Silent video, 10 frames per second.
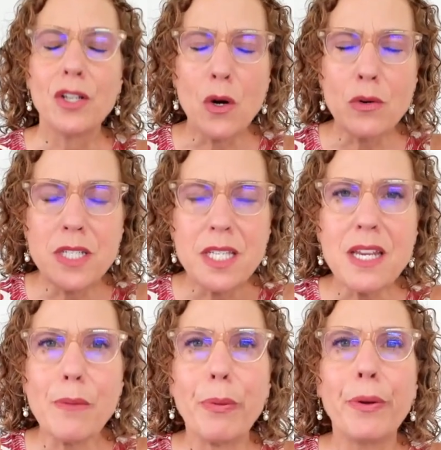Go
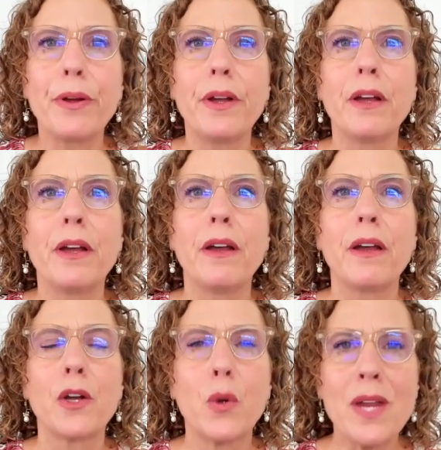deep.
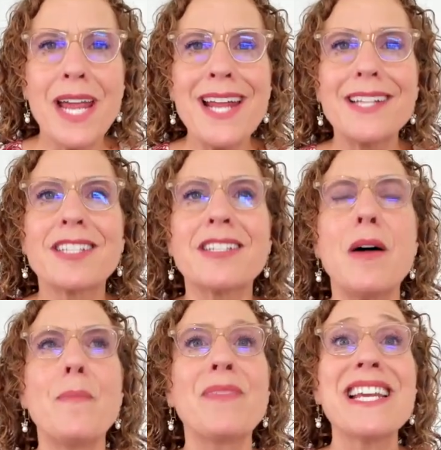Create
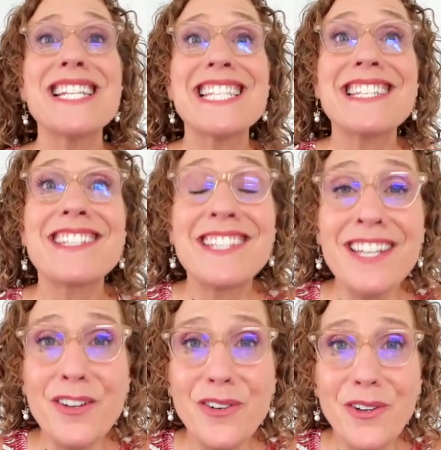some
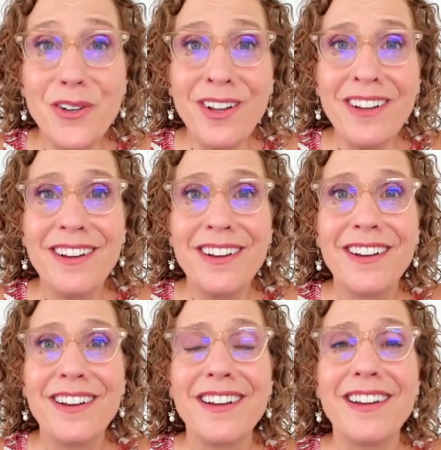skill
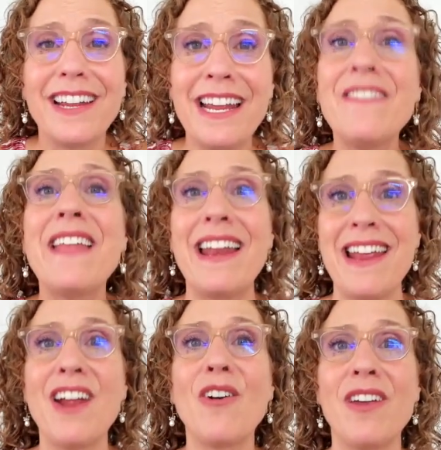in that
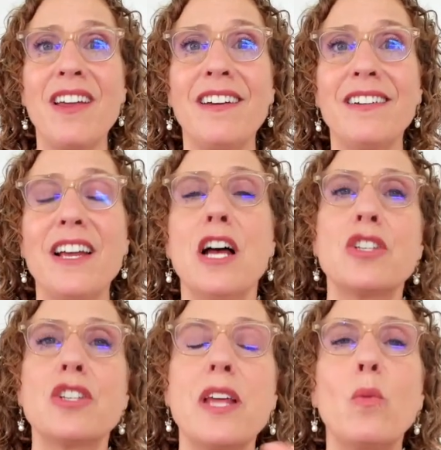area
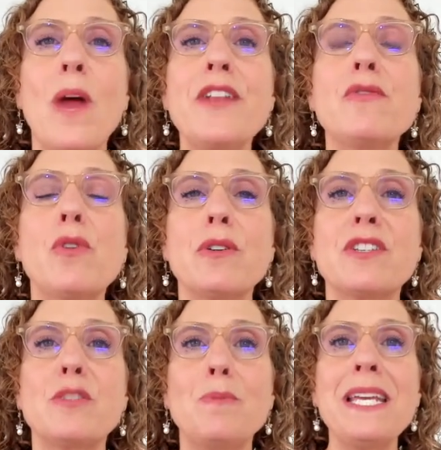so that when you go to
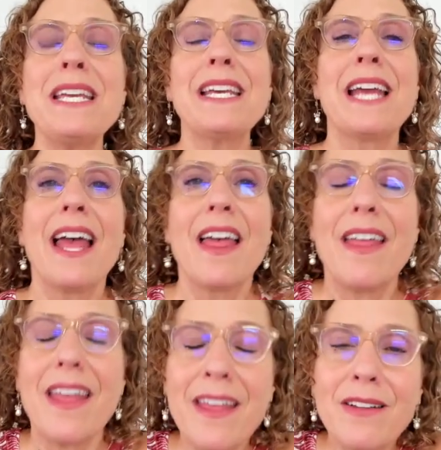speak,
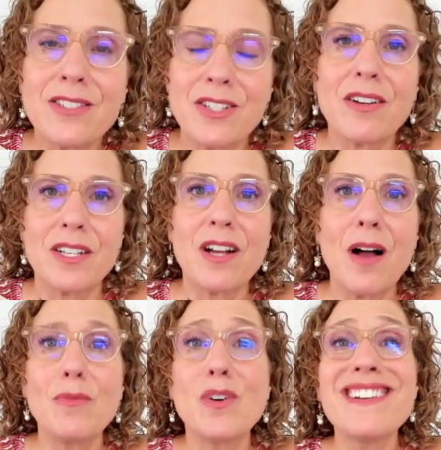it'll start to
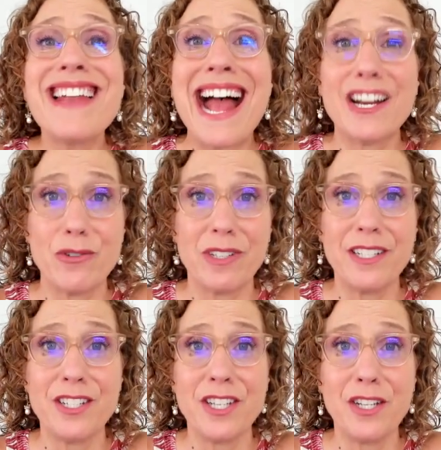come more naturally
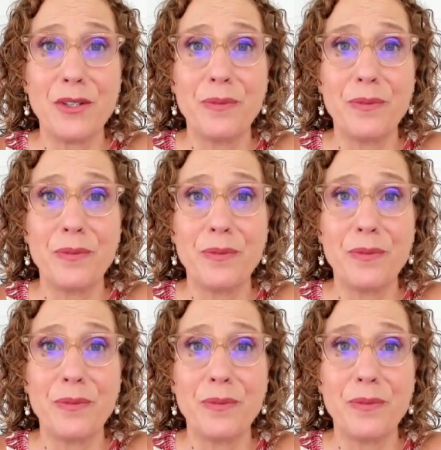to you.